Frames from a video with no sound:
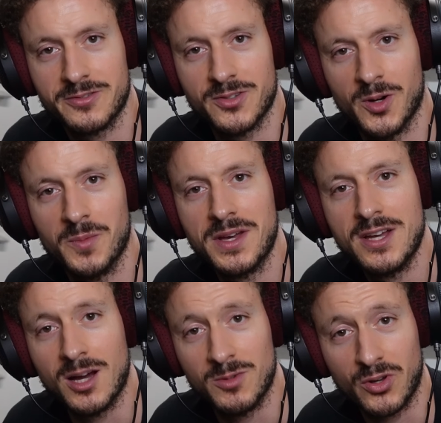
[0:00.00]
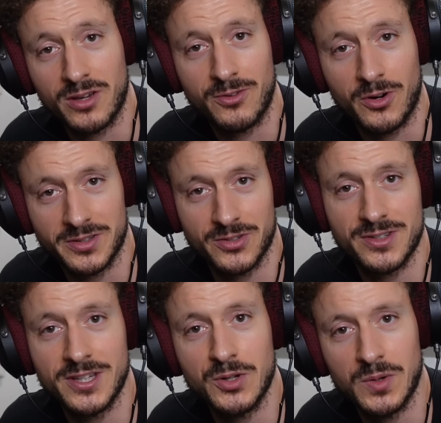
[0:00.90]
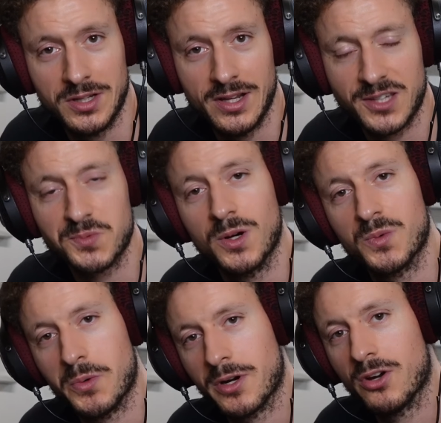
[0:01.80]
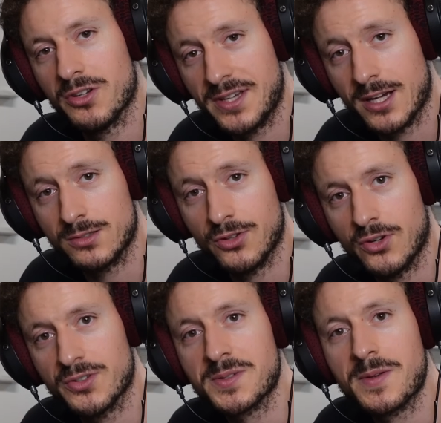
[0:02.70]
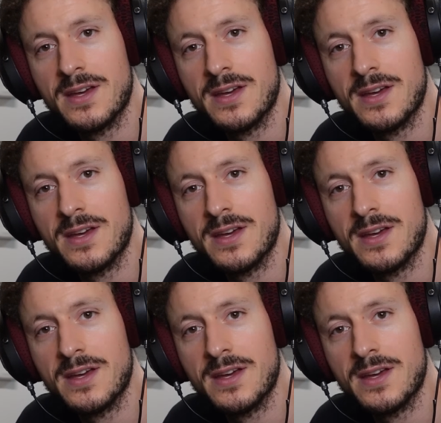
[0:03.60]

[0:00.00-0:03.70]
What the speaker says: So I'm looking forward to see you in the next one where we're going to tackle those.